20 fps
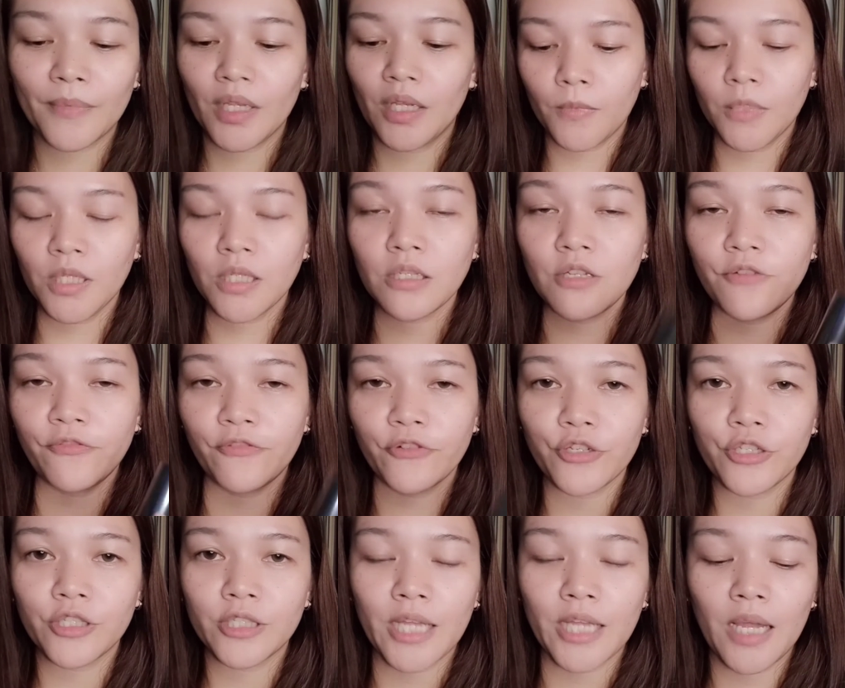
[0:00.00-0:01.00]
This is the
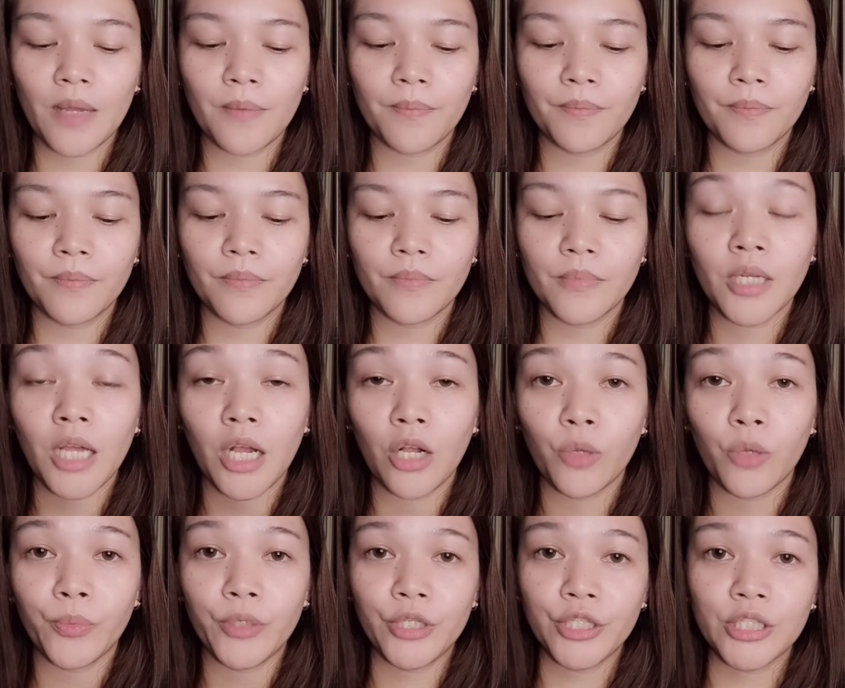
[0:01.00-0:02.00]
first time na
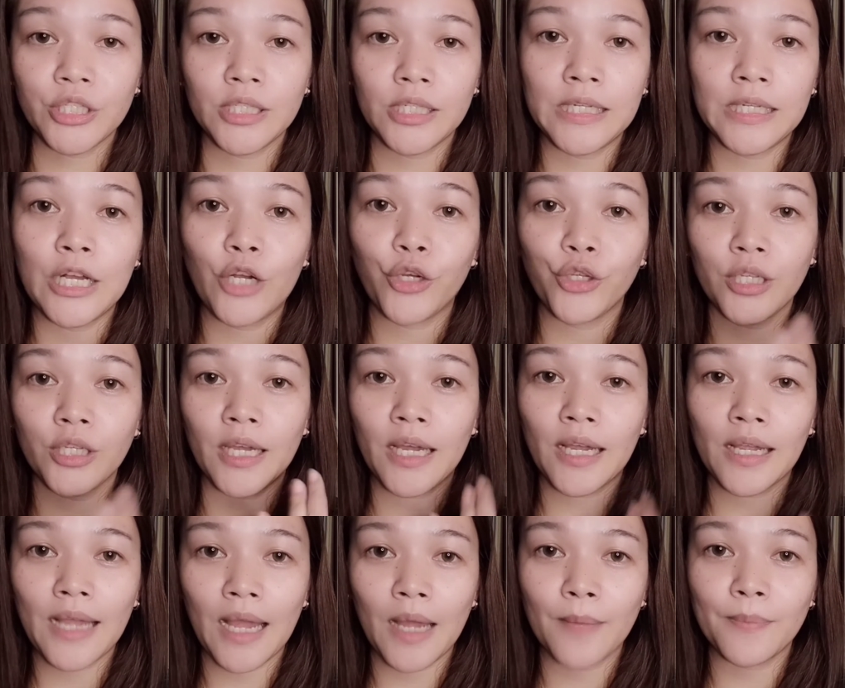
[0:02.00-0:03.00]
ako personally ako yung
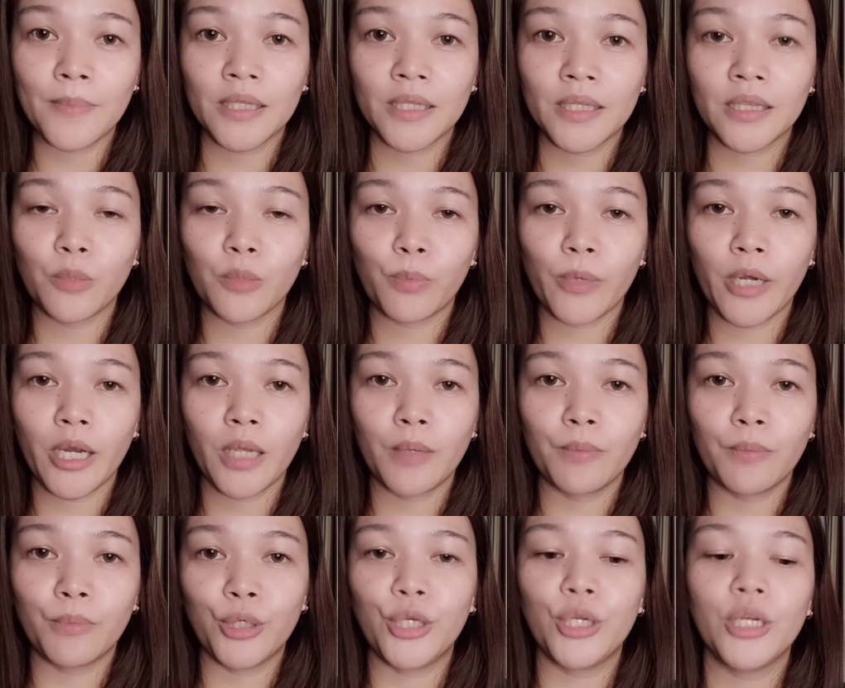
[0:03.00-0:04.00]
gagamit ng
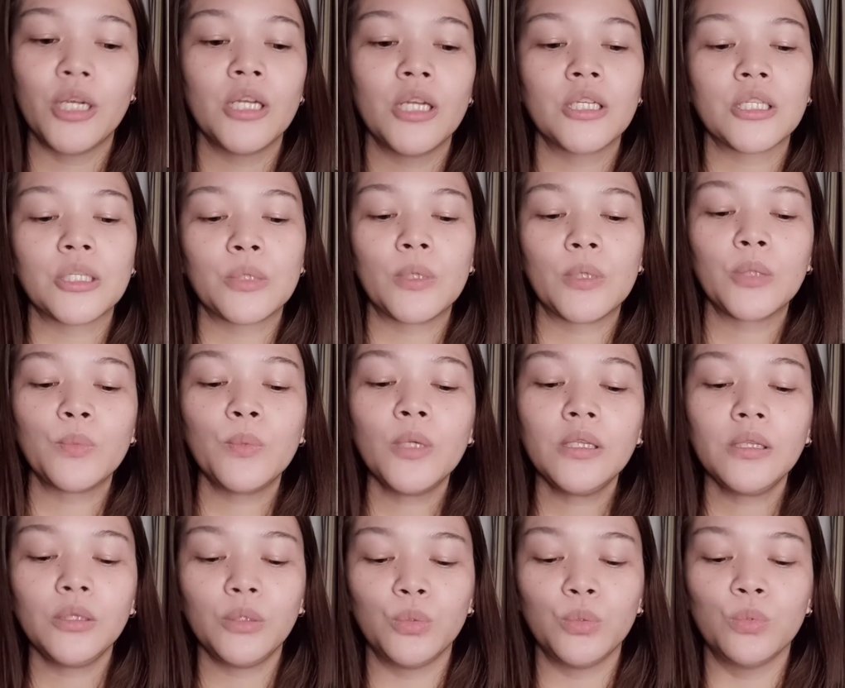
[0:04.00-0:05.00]
primer. So what
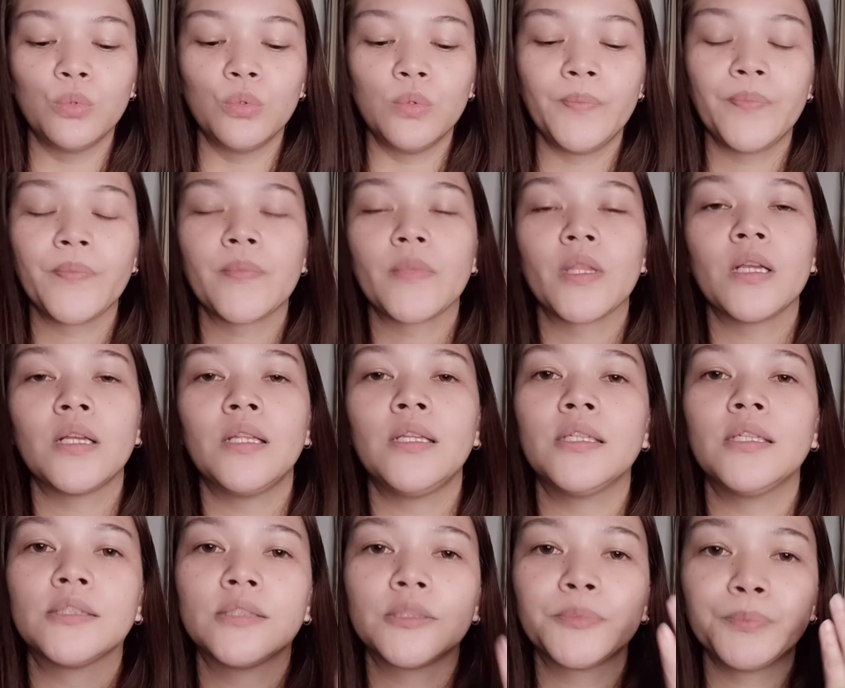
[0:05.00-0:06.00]
we'll do,
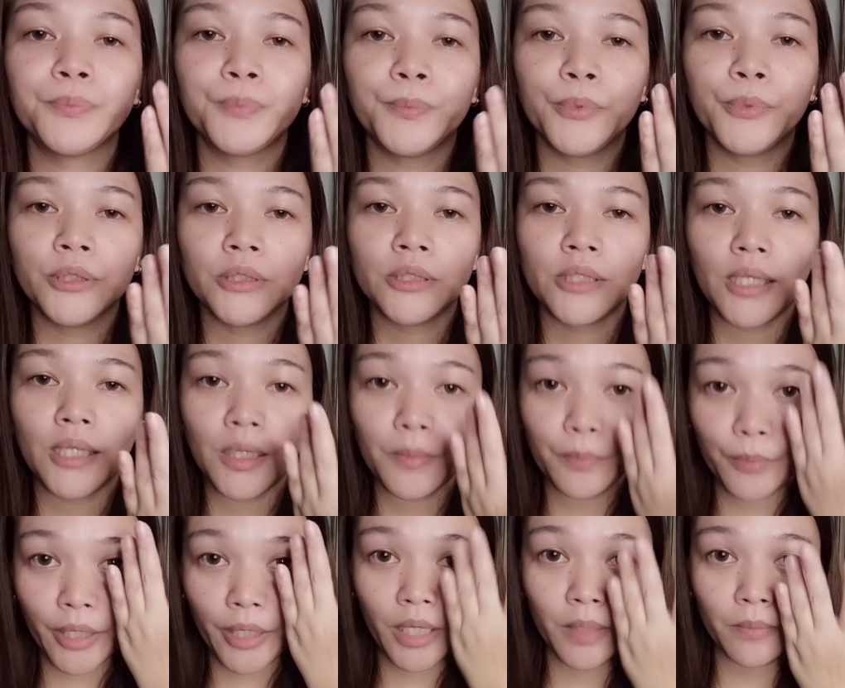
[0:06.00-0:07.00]
let's put a
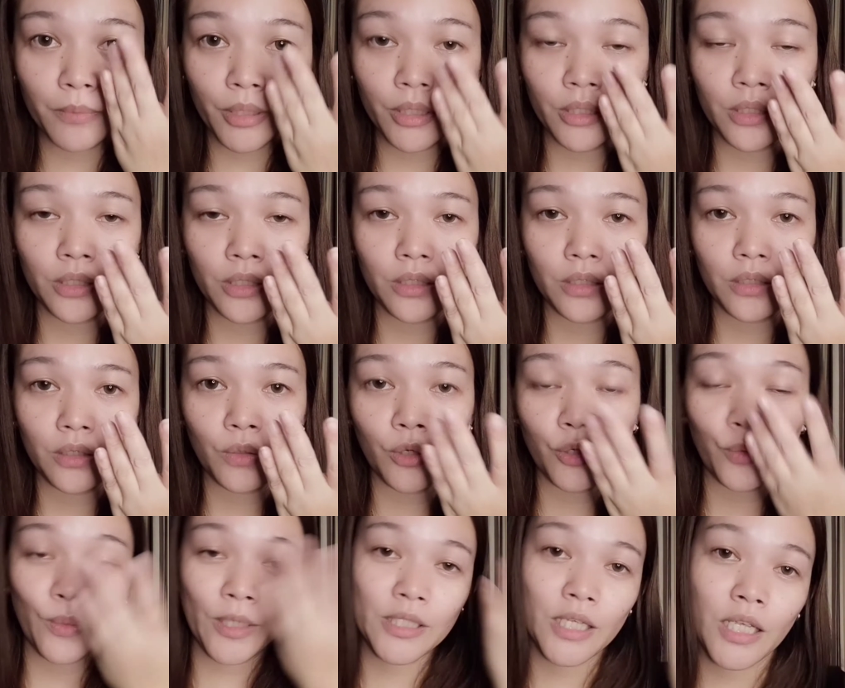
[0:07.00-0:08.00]
primer
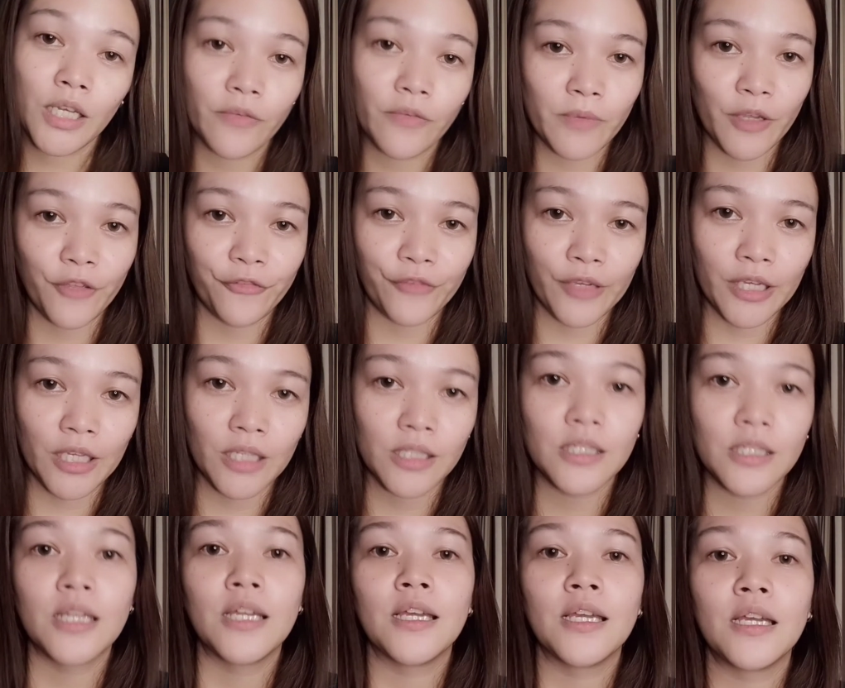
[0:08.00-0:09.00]
on one side of my face
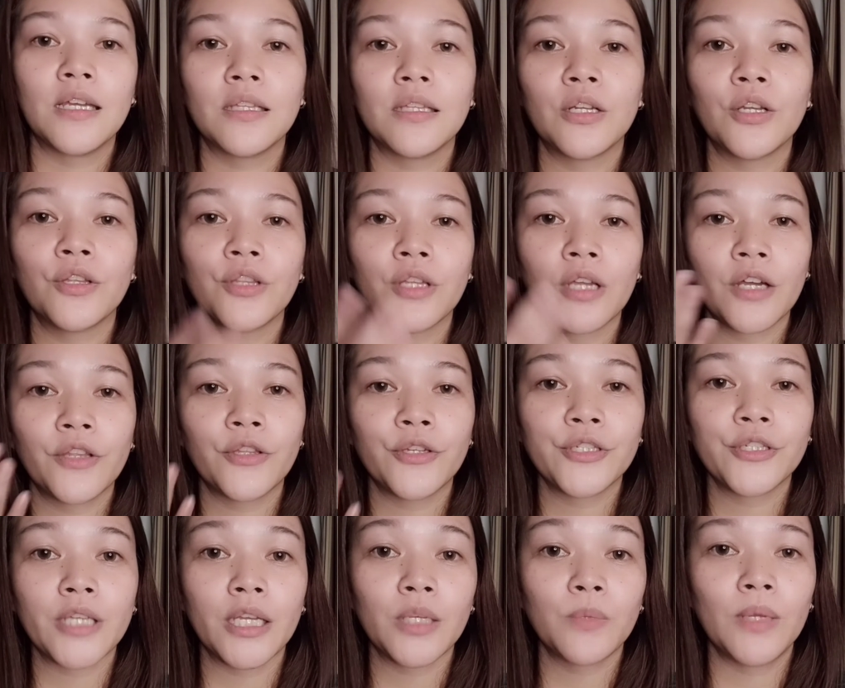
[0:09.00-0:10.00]
and then on the other
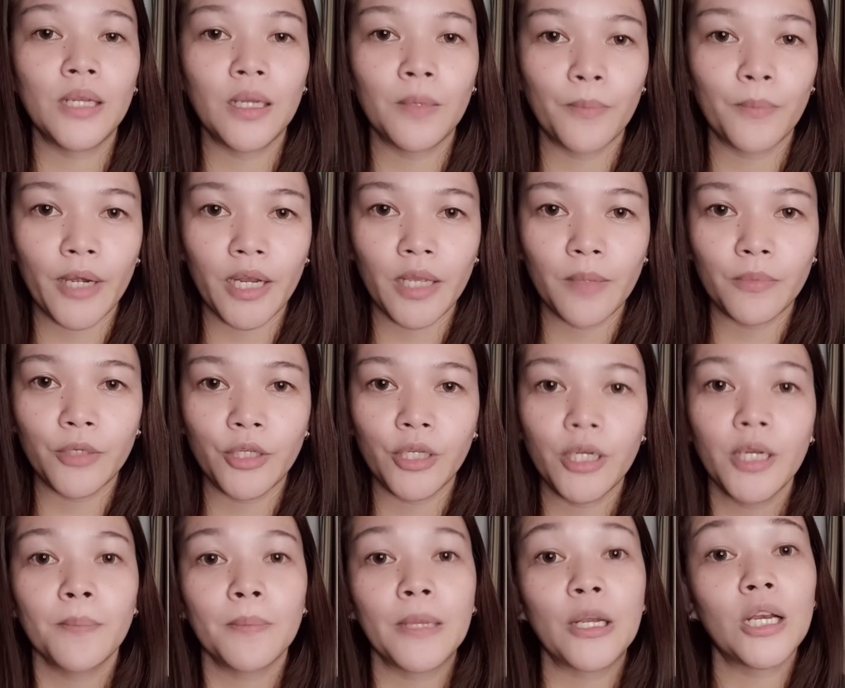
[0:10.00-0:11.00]
side walang primer.
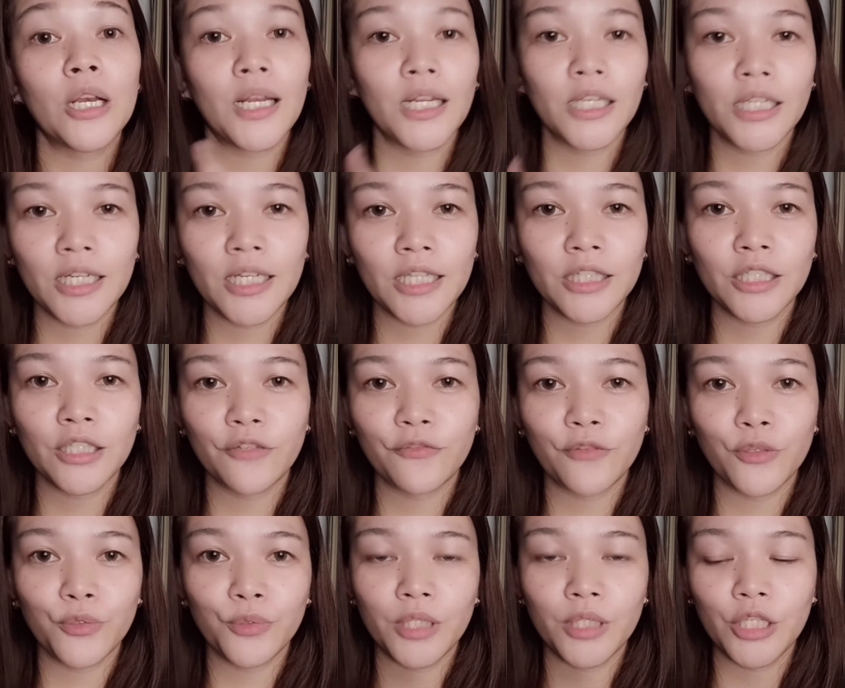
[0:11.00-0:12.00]
Pero lalagyan natin ng
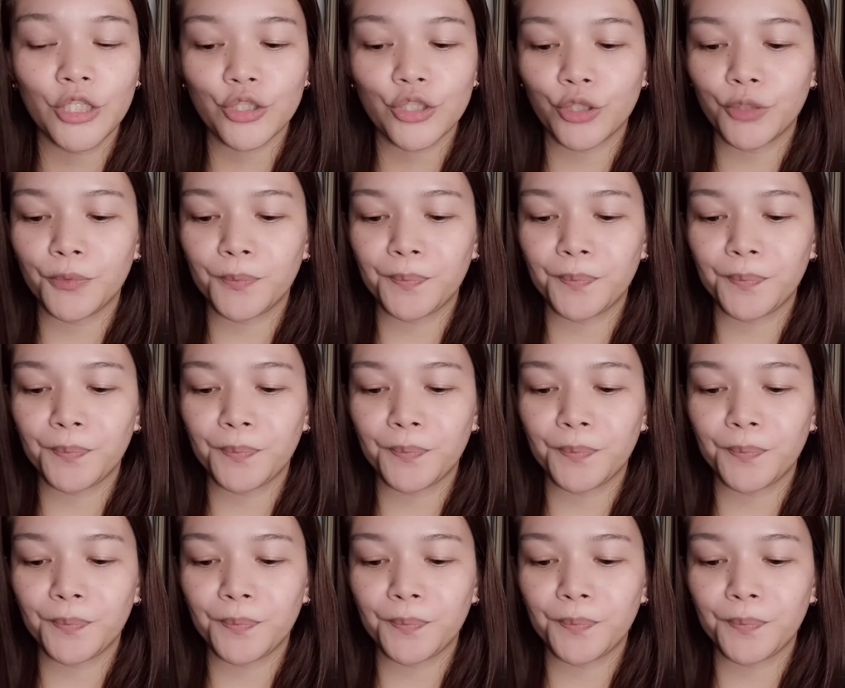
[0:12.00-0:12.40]
foundation.